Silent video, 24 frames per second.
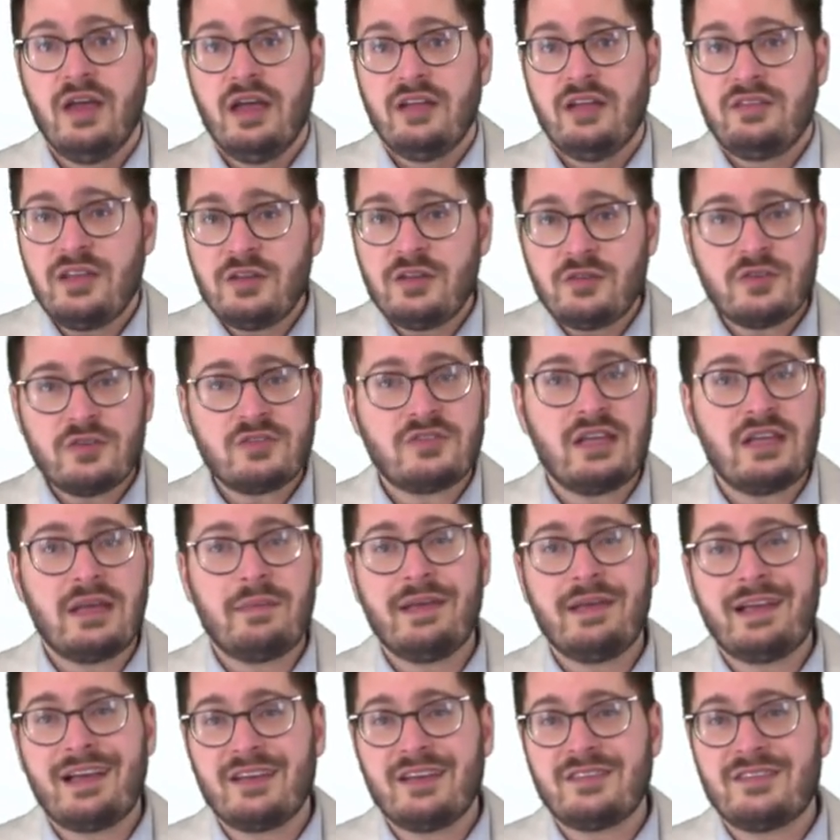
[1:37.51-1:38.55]
It's interesting
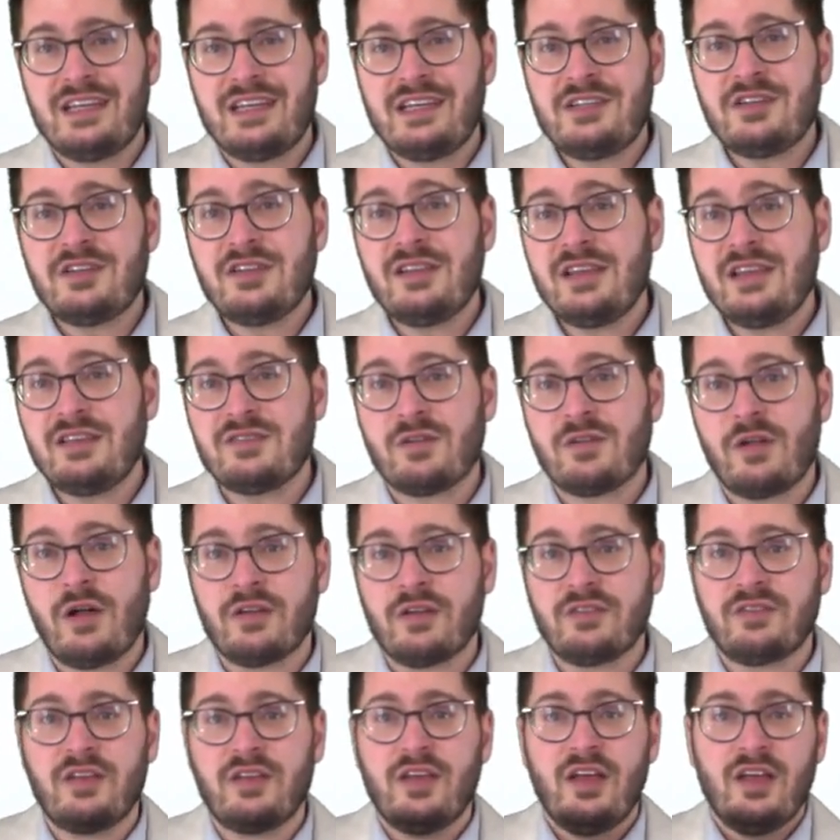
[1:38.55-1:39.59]
because each of these laws